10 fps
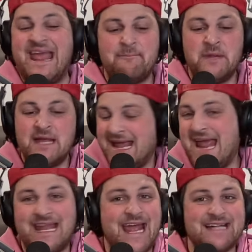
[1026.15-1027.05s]
him,
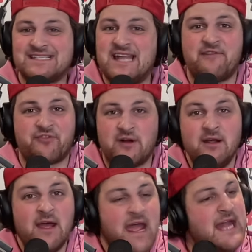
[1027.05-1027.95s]
it hits different.
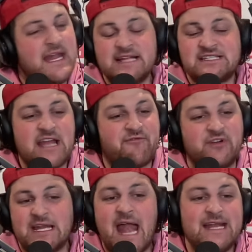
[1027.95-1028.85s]
It hits
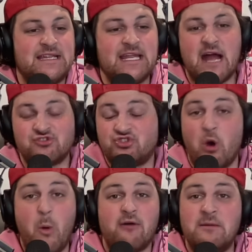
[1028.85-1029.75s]
different than anything else.
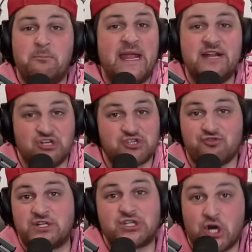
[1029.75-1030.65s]
Joel Embiid just
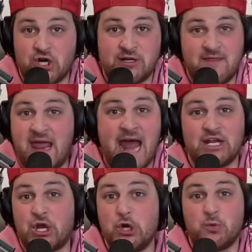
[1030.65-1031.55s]
returned, and they had
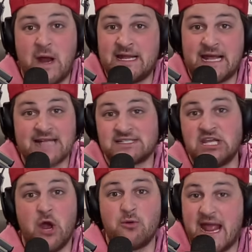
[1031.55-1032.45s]
a good win against
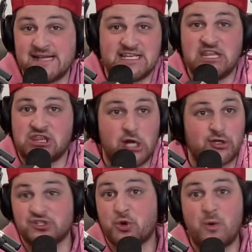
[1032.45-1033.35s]
the OKC
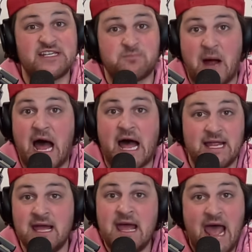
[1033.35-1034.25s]
Thunder, squeezed
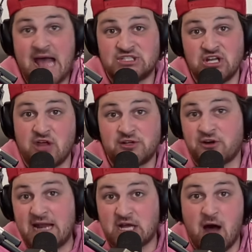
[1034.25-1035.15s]
by as the
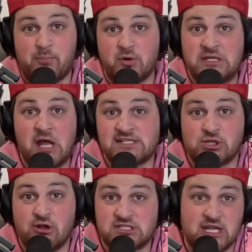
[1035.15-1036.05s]
Thunder had a couple of
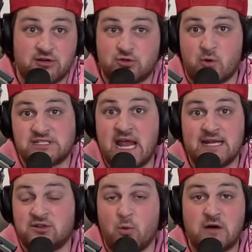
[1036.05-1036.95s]
nice looks there towards the
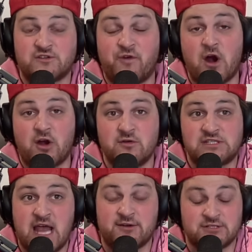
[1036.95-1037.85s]
end at the Wells Fargo
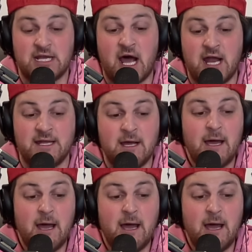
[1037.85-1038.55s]
Center tonight.